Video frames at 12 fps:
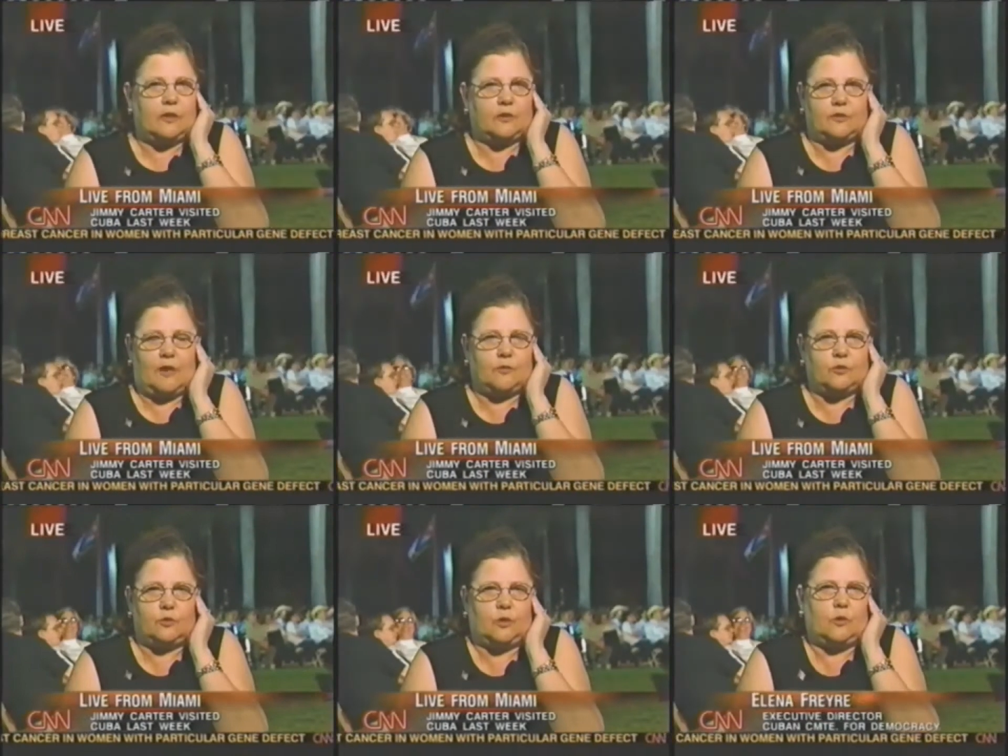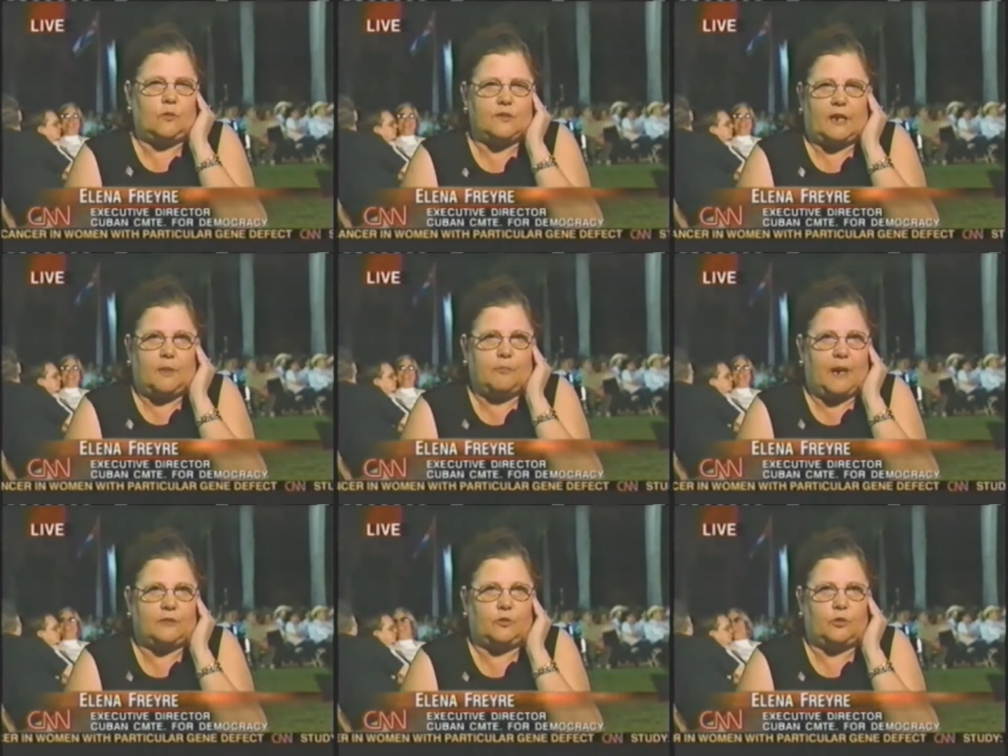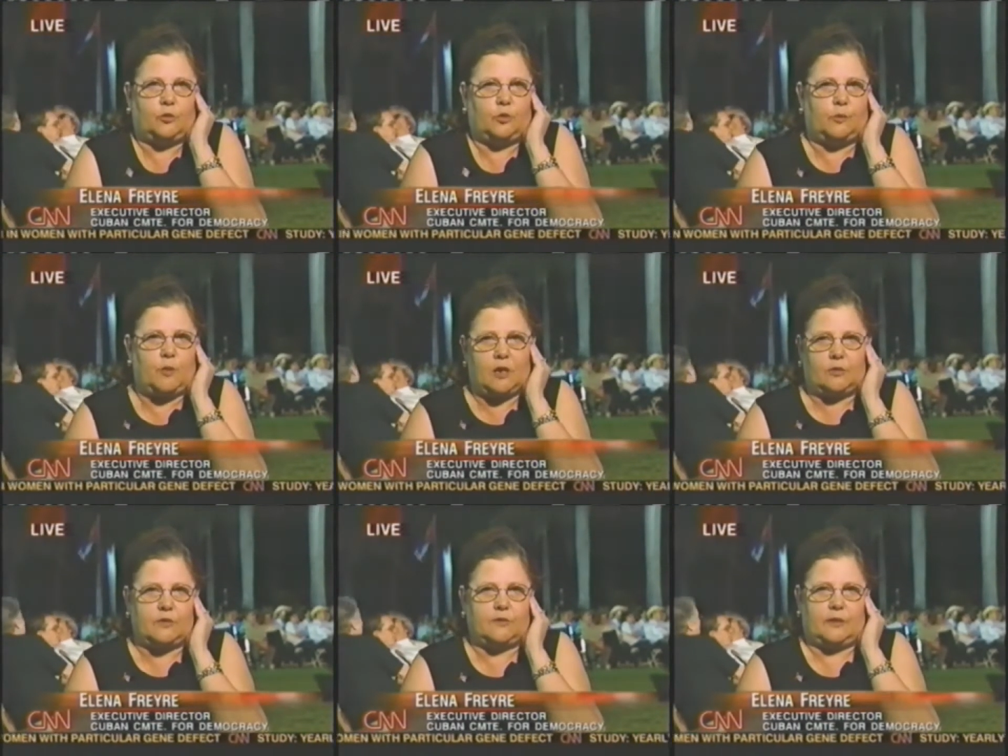that travels to Cuba is an ambassador to
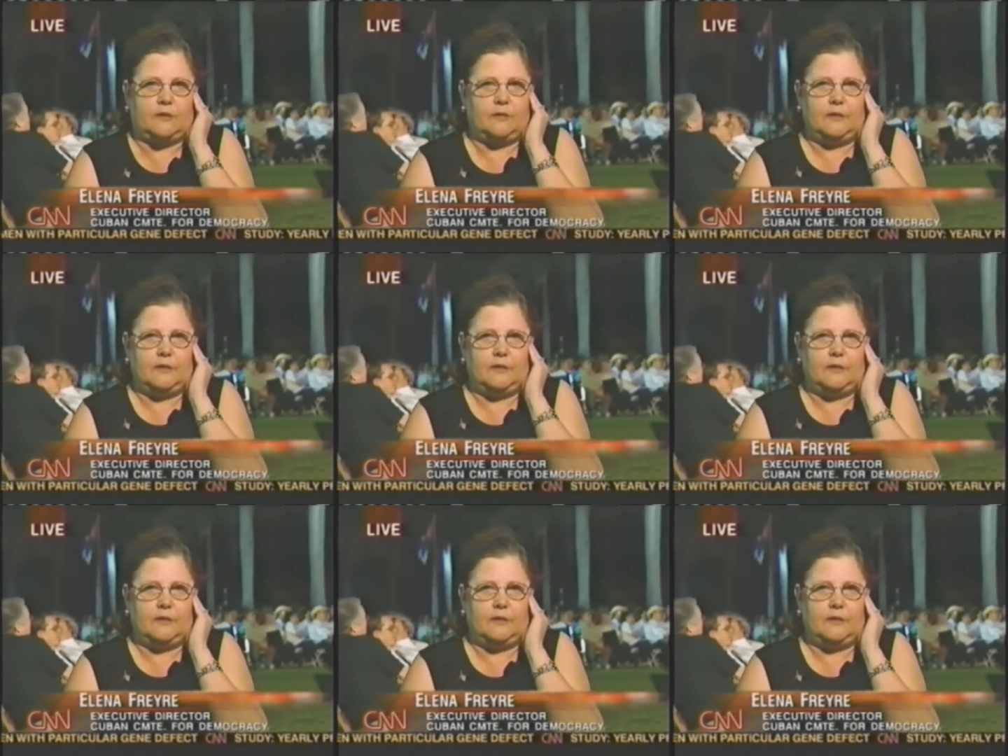democracy.